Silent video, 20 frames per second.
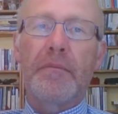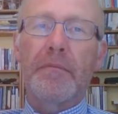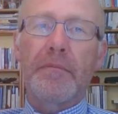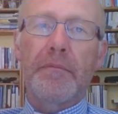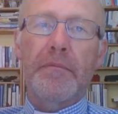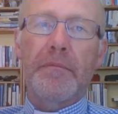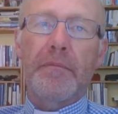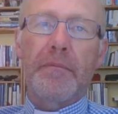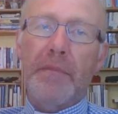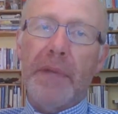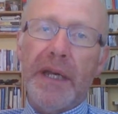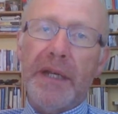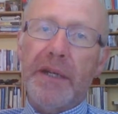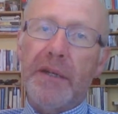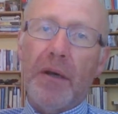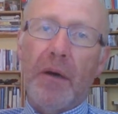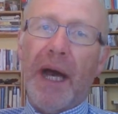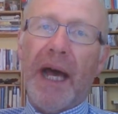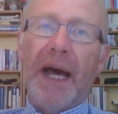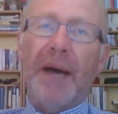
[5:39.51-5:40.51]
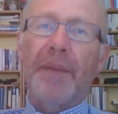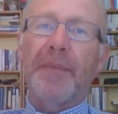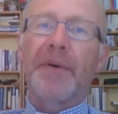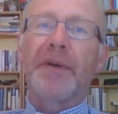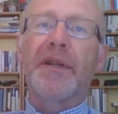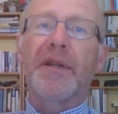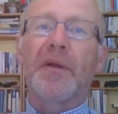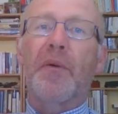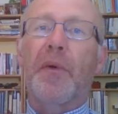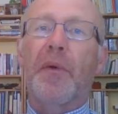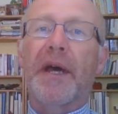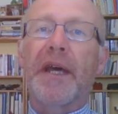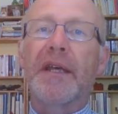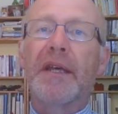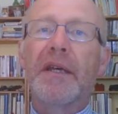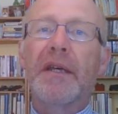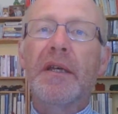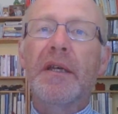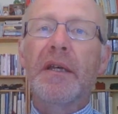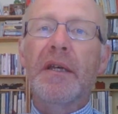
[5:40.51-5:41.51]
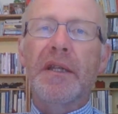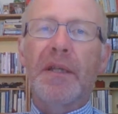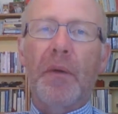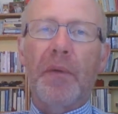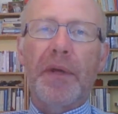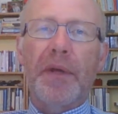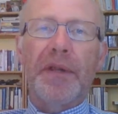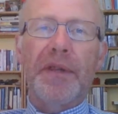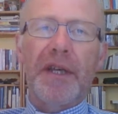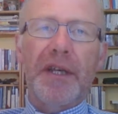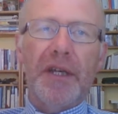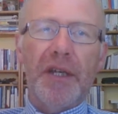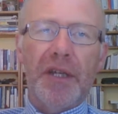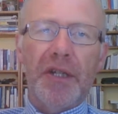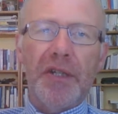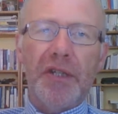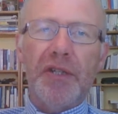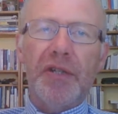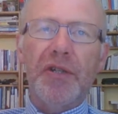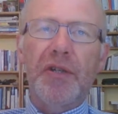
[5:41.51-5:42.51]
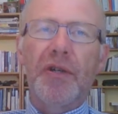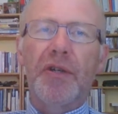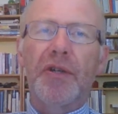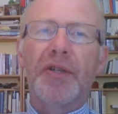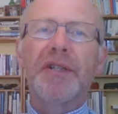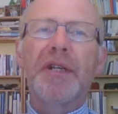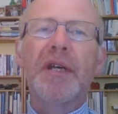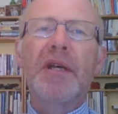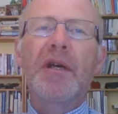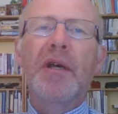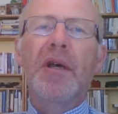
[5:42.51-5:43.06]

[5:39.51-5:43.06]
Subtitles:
may not happen in the way that we think it should,